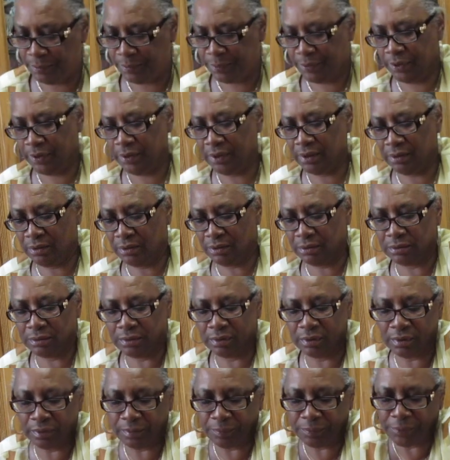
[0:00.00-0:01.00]
put
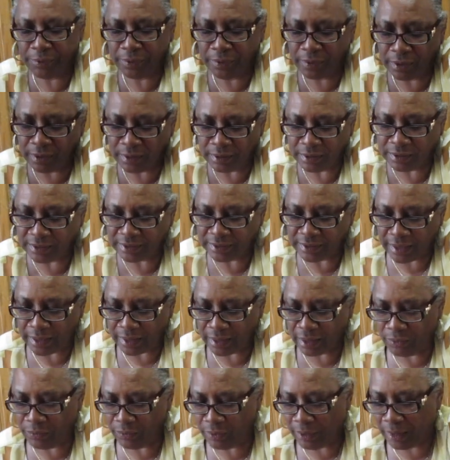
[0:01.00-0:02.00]
in
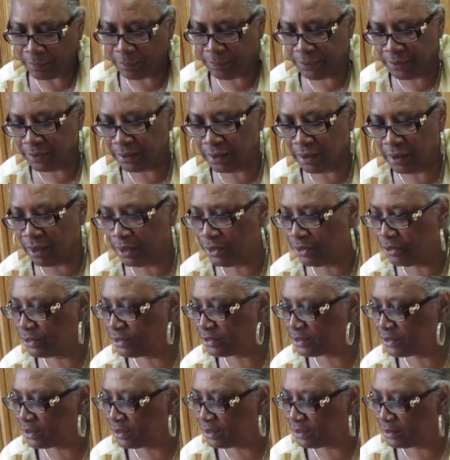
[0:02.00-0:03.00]
exactly where I put the
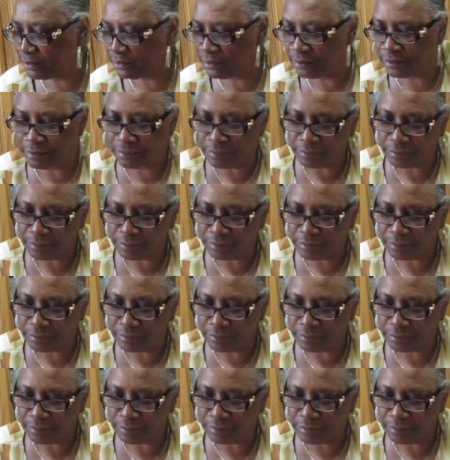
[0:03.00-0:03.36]
others at.